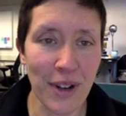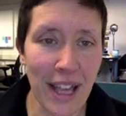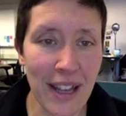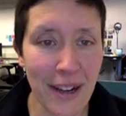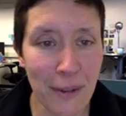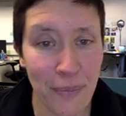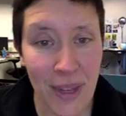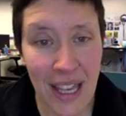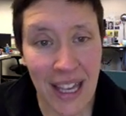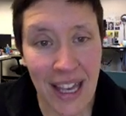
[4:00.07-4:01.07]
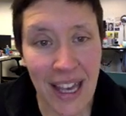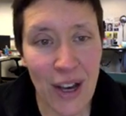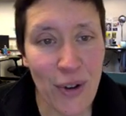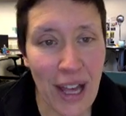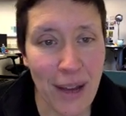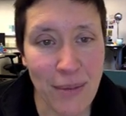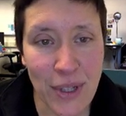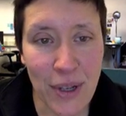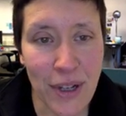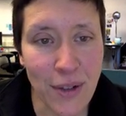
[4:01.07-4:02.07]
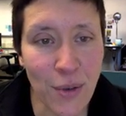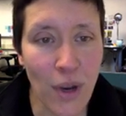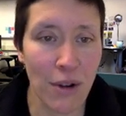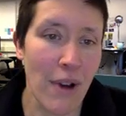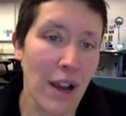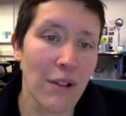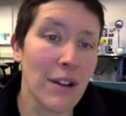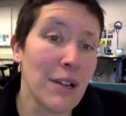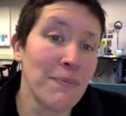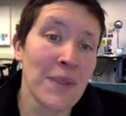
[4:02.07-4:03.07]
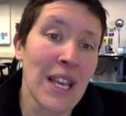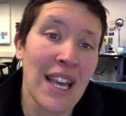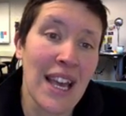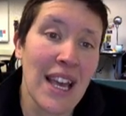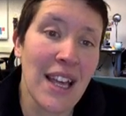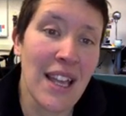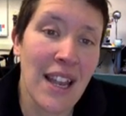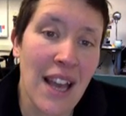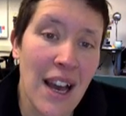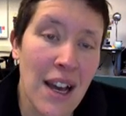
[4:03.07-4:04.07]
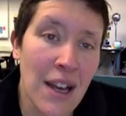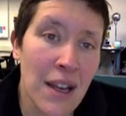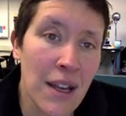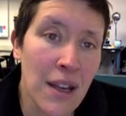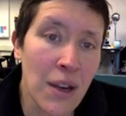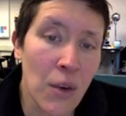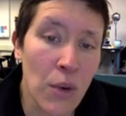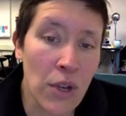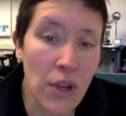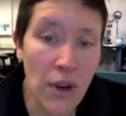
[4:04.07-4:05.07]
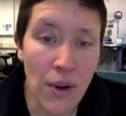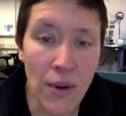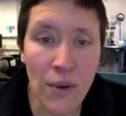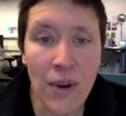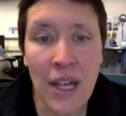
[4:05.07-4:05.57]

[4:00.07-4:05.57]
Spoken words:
in Canada. Okay, so here's Juan Wackery, and I would go